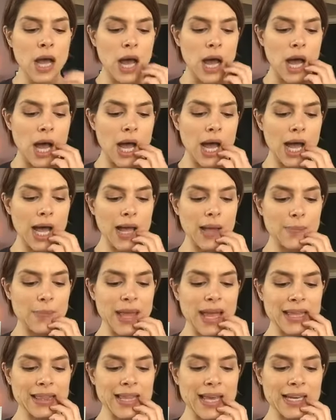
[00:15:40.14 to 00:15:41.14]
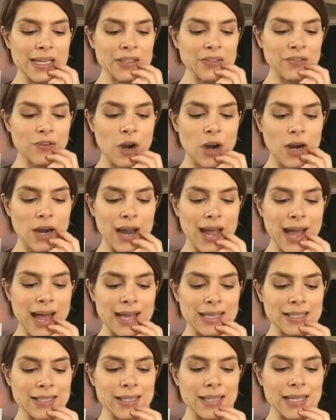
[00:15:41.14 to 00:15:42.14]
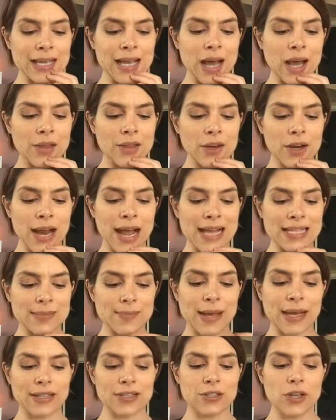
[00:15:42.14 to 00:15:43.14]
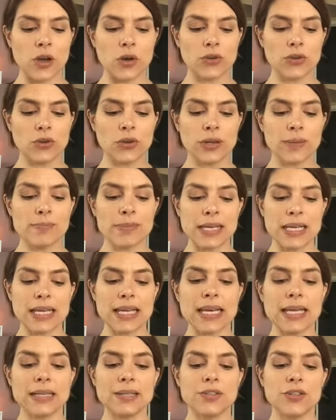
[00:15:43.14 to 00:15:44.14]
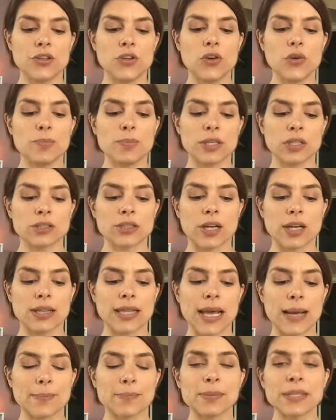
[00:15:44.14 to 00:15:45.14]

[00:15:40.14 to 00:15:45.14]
And then as far as the other aspects go, you can begin to build on them.